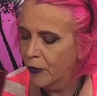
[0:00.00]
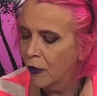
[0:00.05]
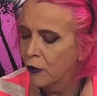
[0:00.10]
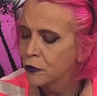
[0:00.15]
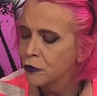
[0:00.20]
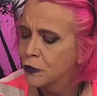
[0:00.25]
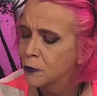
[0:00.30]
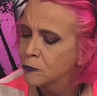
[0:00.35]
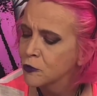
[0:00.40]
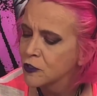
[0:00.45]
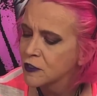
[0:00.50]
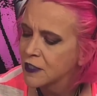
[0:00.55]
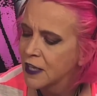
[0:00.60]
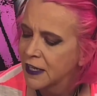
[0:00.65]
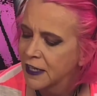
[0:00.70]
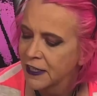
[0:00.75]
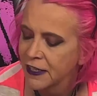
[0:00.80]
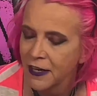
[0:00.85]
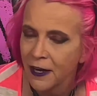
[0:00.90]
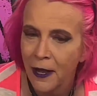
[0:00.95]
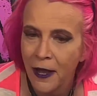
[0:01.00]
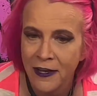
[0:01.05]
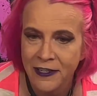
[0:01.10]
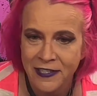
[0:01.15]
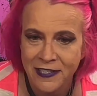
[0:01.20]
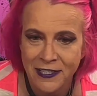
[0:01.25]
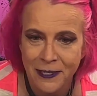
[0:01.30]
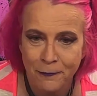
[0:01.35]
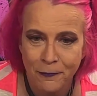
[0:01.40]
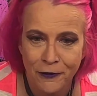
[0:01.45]
So I'm just taking a
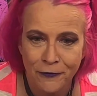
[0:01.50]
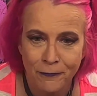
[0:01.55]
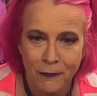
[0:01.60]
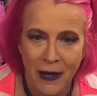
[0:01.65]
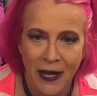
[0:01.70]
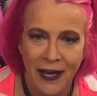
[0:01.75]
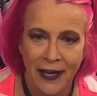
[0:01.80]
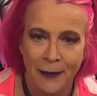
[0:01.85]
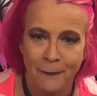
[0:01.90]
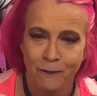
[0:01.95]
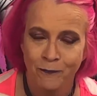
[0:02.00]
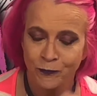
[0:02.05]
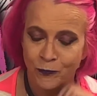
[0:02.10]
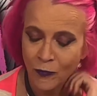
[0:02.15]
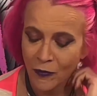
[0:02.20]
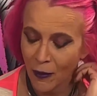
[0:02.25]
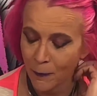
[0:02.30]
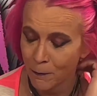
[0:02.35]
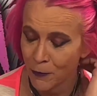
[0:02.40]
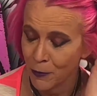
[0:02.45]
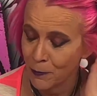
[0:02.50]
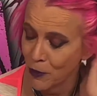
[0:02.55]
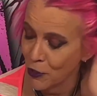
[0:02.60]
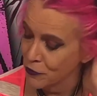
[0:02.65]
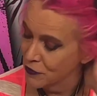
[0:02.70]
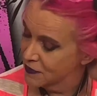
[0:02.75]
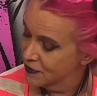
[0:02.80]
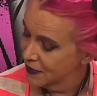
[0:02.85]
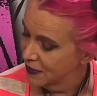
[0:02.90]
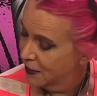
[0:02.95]
sip of my
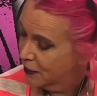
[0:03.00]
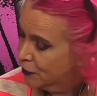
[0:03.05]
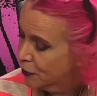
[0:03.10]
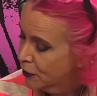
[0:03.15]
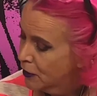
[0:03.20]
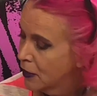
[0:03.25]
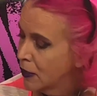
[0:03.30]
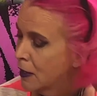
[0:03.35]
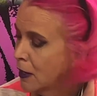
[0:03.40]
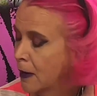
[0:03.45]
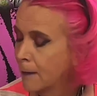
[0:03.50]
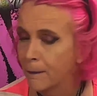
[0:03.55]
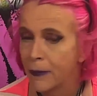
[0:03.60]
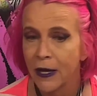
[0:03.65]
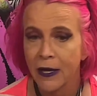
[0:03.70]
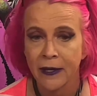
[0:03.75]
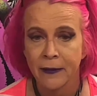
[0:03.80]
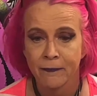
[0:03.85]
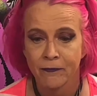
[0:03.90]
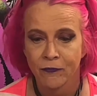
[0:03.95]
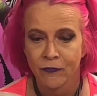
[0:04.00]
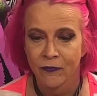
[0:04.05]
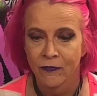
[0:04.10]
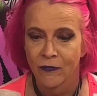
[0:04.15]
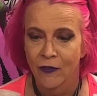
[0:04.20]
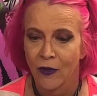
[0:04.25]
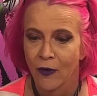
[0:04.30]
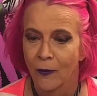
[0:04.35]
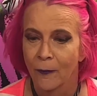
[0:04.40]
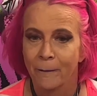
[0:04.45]
mimosa here, but
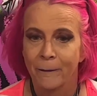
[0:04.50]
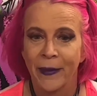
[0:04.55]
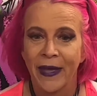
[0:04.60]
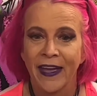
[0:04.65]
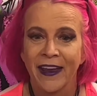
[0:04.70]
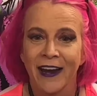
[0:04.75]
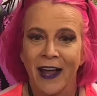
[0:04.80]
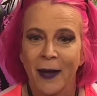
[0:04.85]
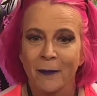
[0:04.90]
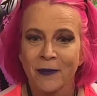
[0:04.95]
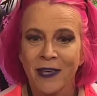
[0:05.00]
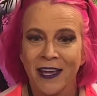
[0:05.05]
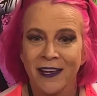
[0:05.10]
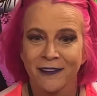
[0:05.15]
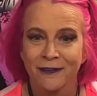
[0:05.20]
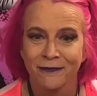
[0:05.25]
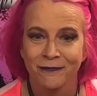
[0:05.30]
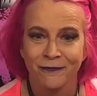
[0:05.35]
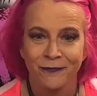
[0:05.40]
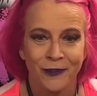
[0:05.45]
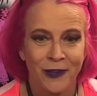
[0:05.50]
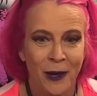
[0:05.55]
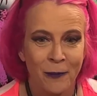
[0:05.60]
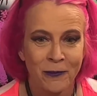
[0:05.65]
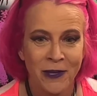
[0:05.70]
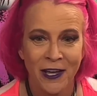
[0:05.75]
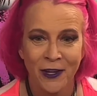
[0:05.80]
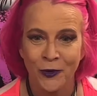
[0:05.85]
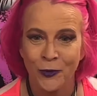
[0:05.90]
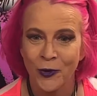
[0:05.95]
man, I'm getting
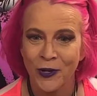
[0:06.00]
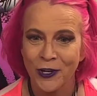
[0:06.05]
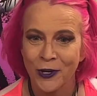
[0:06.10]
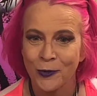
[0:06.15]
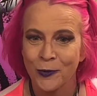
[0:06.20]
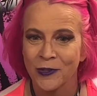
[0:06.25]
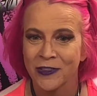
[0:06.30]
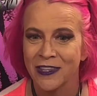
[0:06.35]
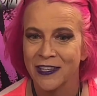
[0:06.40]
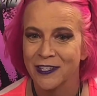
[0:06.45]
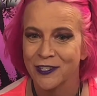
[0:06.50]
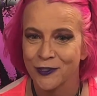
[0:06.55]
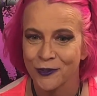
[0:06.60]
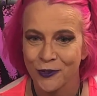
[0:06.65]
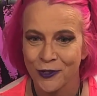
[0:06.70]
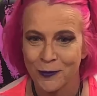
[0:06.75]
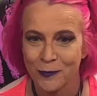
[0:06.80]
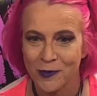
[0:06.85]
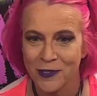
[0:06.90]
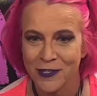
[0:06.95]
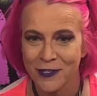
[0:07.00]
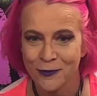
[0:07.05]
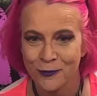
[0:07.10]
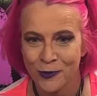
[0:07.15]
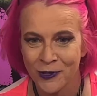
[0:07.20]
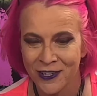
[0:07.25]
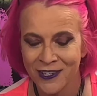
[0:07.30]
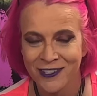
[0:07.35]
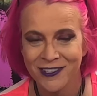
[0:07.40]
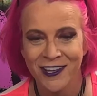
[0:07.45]
quicker with these streams. This
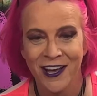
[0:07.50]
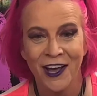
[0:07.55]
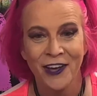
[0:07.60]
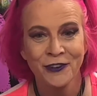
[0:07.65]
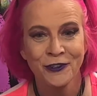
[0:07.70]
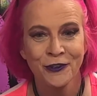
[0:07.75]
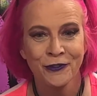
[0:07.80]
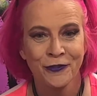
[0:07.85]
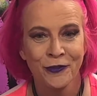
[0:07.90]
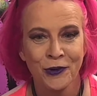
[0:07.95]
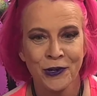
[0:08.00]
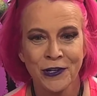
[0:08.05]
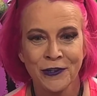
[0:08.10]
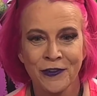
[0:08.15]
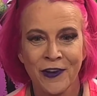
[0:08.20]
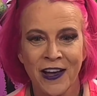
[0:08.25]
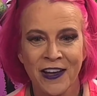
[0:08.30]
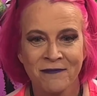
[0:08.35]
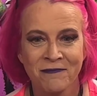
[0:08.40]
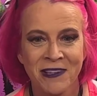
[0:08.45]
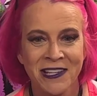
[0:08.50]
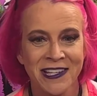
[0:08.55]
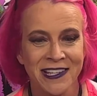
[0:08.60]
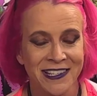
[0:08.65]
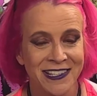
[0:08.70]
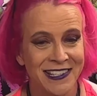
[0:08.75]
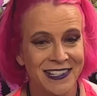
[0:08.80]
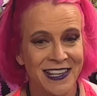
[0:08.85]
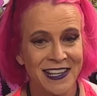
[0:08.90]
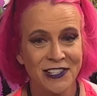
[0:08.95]
one is under 45
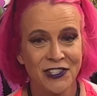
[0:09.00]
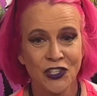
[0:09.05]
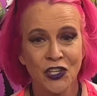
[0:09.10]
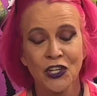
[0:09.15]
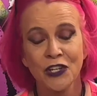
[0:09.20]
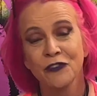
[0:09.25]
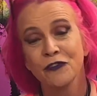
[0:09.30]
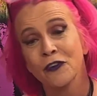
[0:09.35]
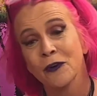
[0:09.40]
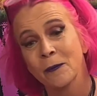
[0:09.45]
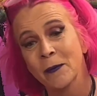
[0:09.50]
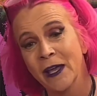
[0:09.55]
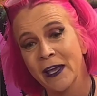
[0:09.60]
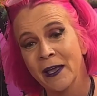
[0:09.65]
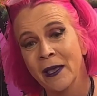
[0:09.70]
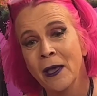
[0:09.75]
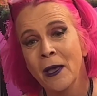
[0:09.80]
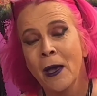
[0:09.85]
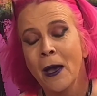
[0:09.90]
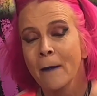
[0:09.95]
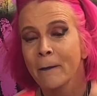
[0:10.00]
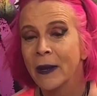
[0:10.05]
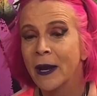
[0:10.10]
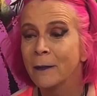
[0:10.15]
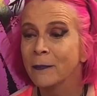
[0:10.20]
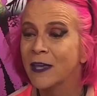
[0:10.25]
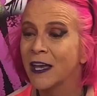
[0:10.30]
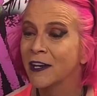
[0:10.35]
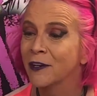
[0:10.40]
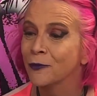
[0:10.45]
minutes. That's good for me. But
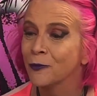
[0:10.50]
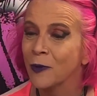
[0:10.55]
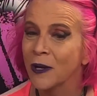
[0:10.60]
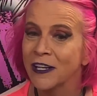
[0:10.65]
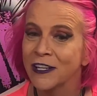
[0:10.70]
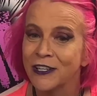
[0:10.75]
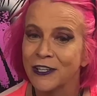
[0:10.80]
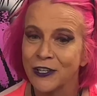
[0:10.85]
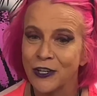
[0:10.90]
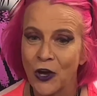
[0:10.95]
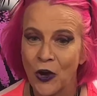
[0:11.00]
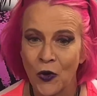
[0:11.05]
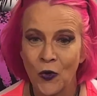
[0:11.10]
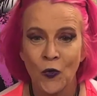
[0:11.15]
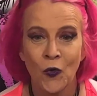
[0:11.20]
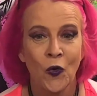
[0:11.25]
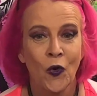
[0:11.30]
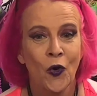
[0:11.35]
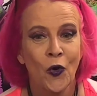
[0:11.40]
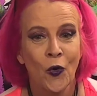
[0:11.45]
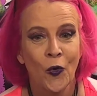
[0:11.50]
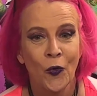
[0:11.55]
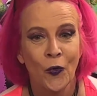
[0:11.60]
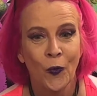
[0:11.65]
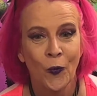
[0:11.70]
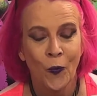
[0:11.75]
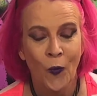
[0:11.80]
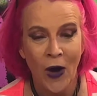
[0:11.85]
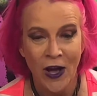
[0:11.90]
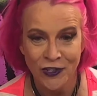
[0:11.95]
I'm getting ready to go
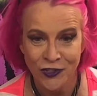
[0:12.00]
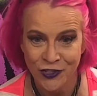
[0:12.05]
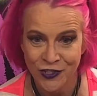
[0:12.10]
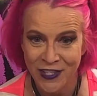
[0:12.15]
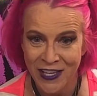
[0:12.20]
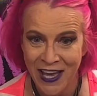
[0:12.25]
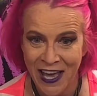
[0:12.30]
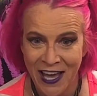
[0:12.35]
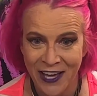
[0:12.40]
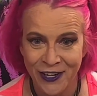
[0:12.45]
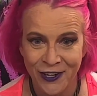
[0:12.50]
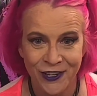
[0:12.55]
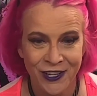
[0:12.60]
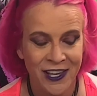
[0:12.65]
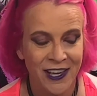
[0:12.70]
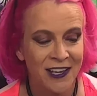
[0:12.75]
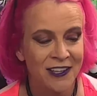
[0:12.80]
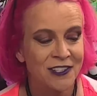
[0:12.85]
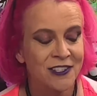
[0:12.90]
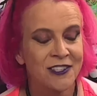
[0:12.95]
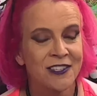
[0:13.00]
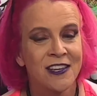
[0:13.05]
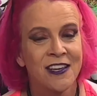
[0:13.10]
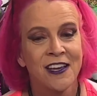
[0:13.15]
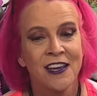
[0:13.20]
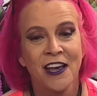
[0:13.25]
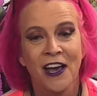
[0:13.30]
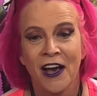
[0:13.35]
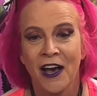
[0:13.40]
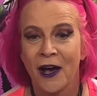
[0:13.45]
watch The Anarchists.
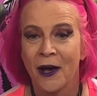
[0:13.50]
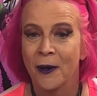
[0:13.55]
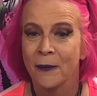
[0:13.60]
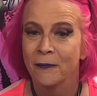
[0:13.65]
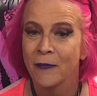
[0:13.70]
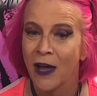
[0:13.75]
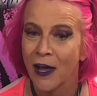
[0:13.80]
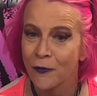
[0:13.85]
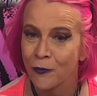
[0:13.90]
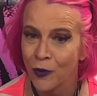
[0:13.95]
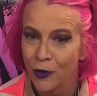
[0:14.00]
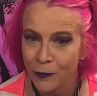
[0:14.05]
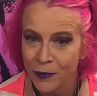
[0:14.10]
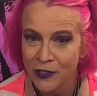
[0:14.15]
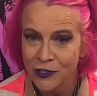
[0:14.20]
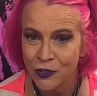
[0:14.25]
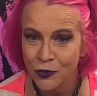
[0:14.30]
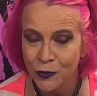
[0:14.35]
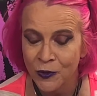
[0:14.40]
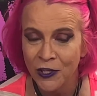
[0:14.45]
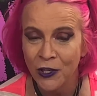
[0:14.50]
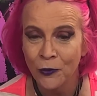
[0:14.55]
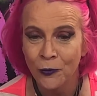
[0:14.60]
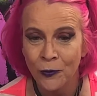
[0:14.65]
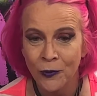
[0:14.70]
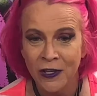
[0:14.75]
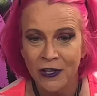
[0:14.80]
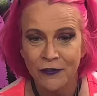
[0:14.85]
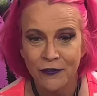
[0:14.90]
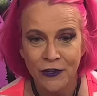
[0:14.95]
I will be doing a
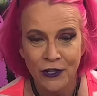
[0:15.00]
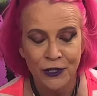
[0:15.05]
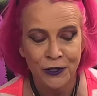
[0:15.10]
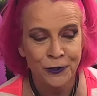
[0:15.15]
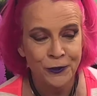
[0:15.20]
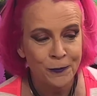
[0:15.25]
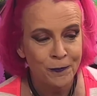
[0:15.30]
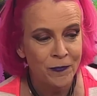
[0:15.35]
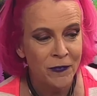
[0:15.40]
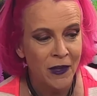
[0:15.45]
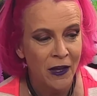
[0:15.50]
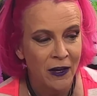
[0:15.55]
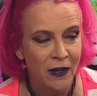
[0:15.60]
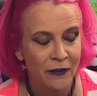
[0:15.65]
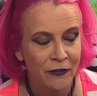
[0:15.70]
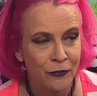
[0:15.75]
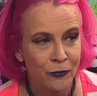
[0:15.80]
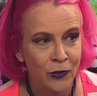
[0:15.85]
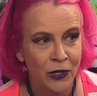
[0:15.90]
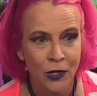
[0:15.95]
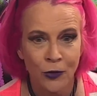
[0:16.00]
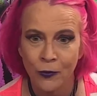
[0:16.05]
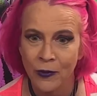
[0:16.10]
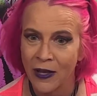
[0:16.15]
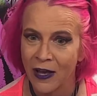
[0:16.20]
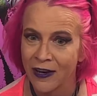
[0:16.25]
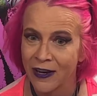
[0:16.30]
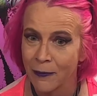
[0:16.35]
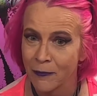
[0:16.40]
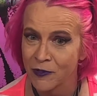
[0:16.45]
review of, what are we
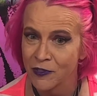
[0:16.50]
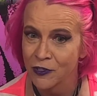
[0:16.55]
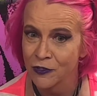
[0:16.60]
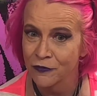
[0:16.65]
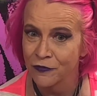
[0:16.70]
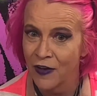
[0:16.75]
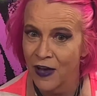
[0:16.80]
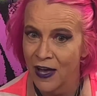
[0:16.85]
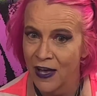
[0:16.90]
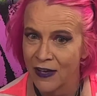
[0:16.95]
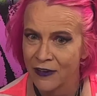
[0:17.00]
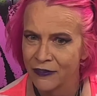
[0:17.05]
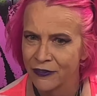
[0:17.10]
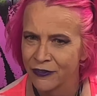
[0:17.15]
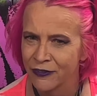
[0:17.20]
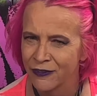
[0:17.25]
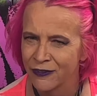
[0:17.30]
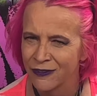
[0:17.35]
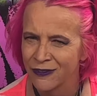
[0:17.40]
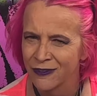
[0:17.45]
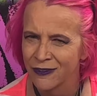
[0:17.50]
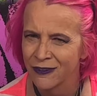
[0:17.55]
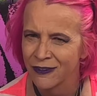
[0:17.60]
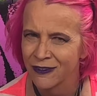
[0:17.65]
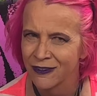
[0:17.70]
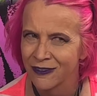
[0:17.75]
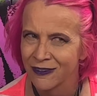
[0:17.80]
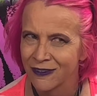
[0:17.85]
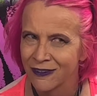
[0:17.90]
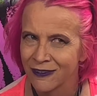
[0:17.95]
on, episode 5?
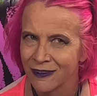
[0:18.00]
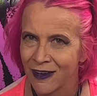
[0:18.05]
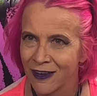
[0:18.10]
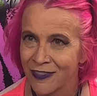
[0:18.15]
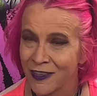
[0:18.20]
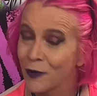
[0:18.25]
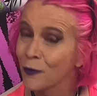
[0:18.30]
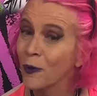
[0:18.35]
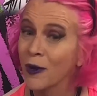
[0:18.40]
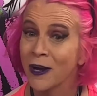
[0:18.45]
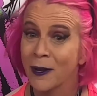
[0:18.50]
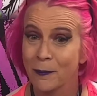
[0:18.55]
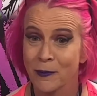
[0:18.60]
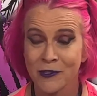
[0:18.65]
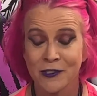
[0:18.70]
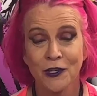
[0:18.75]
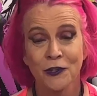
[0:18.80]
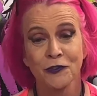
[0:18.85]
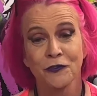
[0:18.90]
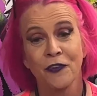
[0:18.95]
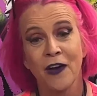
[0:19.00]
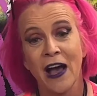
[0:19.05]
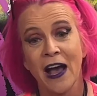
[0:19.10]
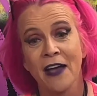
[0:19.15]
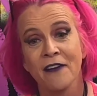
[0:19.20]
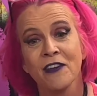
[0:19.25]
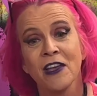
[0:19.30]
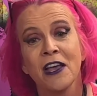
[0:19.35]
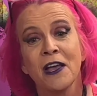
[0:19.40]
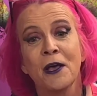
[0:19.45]
I think we're on episode
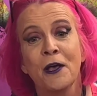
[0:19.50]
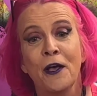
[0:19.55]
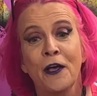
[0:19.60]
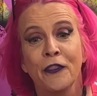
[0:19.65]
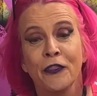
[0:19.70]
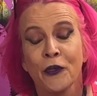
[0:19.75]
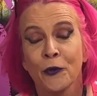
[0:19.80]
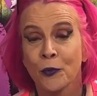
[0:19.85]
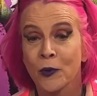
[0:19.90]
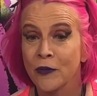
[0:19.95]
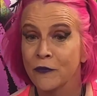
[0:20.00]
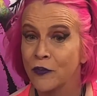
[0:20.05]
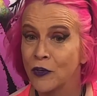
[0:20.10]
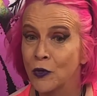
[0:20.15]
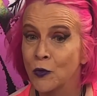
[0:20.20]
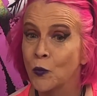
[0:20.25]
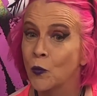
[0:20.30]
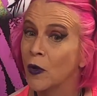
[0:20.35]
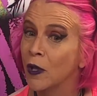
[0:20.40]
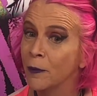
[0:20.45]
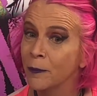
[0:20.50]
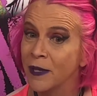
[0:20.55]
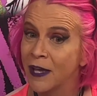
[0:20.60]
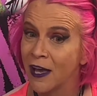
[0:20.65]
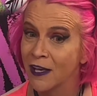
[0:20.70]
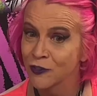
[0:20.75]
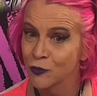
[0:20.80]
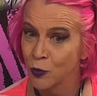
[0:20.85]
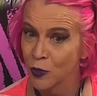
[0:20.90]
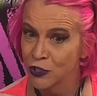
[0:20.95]
5. The review will be
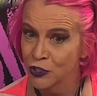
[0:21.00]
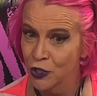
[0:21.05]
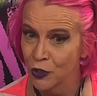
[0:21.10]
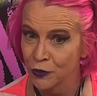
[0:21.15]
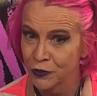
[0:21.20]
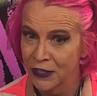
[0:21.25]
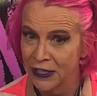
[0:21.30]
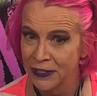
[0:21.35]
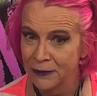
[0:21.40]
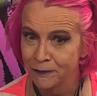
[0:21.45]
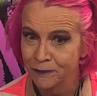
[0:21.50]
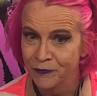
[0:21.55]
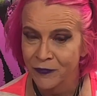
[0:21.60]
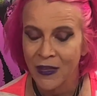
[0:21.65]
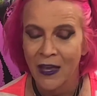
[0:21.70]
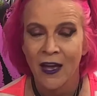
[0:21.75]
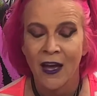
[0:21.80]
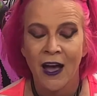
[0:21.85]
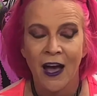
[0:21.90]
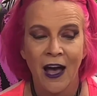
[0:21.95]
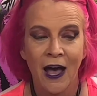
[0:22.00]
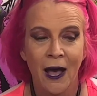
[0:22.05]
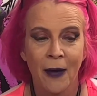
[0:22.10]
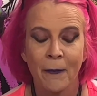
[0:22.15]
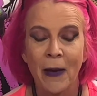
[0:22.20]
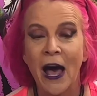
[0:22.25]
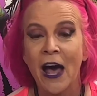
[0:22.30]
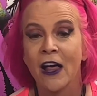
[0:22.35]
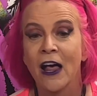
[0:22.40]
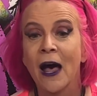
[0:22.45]
on Twitch only. I'll
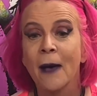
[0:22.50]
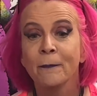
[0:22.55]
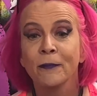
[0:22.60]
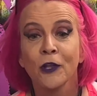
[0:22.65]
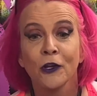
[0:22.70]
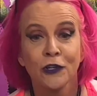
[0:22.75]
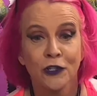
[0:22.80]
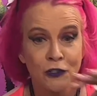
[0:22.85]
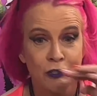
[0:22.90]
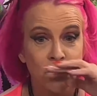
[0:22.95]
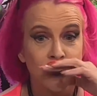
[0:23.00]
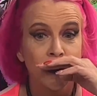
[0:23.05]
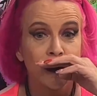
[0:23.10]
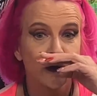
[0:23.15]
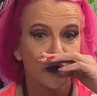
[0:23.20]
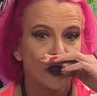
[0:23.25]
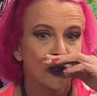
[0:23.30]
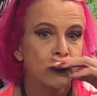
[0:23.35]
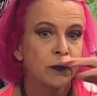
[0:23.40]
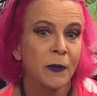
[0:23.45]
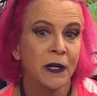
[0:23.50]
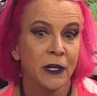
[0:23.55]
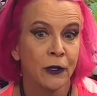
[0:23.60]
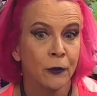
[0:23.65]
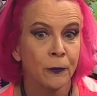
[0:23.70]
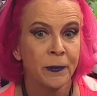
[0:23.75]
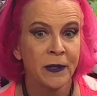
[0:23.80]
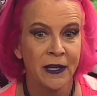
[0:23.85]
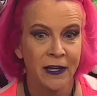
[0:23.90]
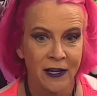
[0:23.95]
upload it to YouTube, but it'll
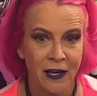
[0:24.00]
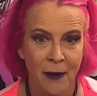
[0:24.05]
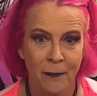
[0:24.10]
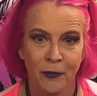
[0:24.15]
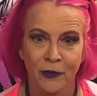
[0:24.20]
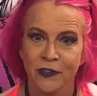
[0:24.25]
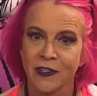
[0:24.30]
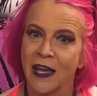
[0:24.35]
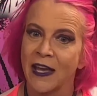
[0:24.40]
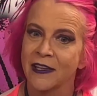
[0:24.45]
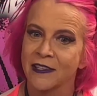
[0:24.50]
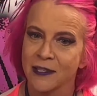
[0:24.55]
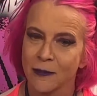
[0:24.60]
be a couple days.